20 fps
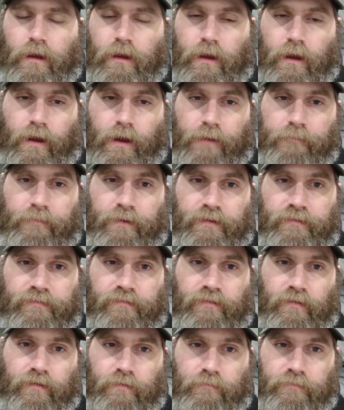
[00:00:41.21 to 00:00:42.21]
but it's
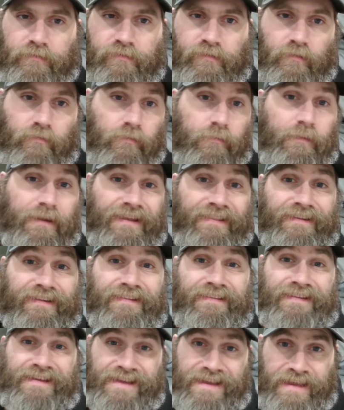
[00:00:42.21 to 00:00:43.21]
going to certainly be in the
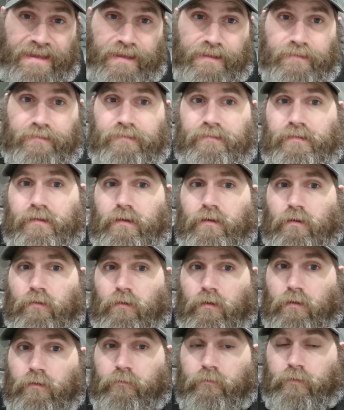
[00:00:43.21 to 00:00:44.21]
teens here
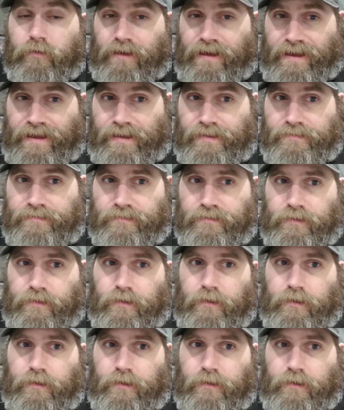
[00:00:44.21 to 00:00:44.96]
overnight.